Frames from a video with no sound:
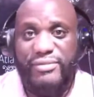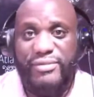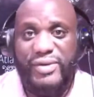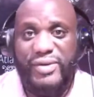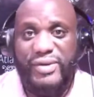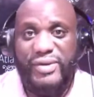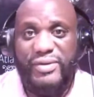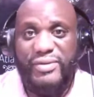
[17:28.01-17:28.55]

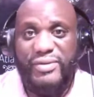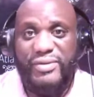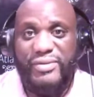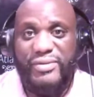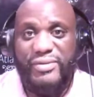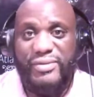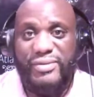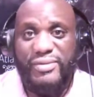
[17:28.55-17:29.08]
Did you
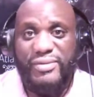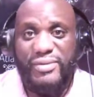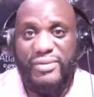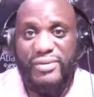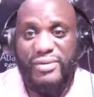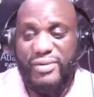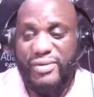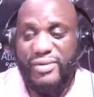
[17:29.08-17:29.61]
want
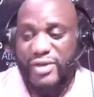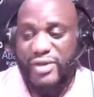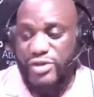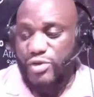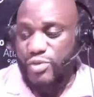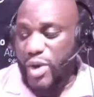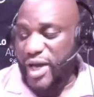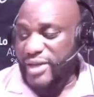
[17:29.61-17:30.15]

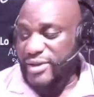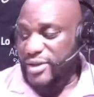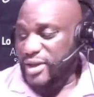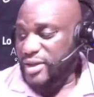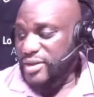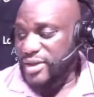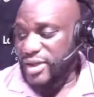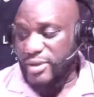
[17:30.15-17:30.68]
the
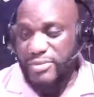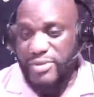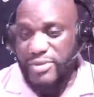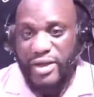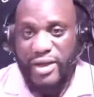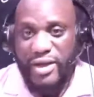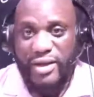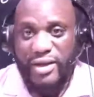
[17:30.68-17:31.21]
macaroni
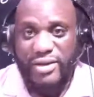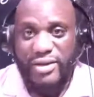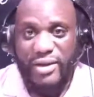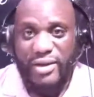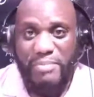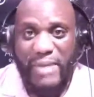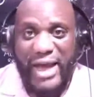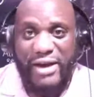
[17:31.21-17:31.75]
and
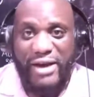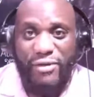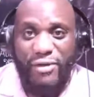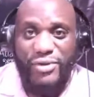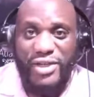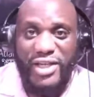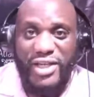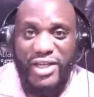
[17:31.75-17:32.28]
cheese of
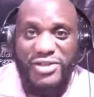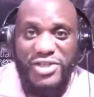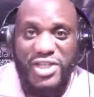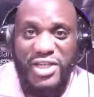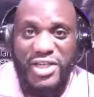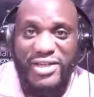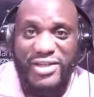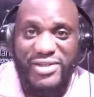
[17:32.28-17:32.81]

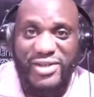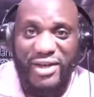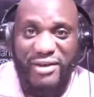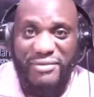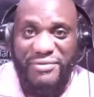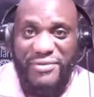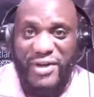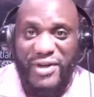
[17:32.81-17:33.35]
regret,
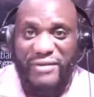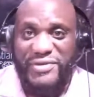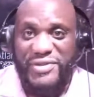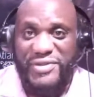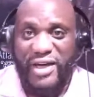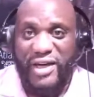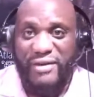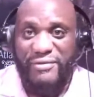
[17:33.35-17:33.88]

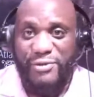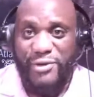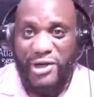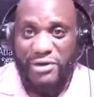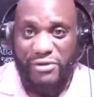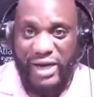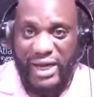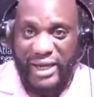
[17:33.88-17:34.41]

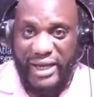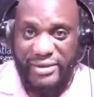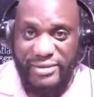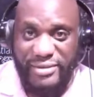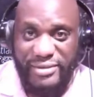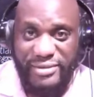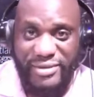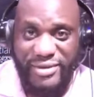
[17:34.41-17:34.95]

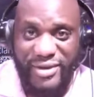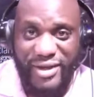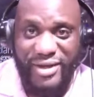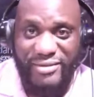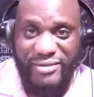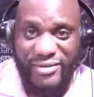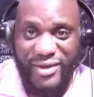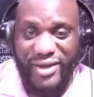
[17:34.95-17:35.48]
or
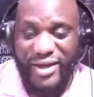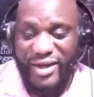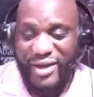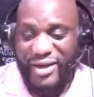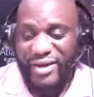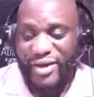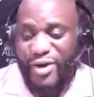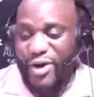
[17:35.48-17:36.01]
the
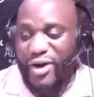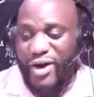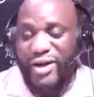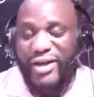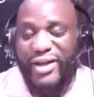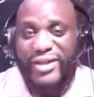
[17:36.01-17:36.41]
turkey of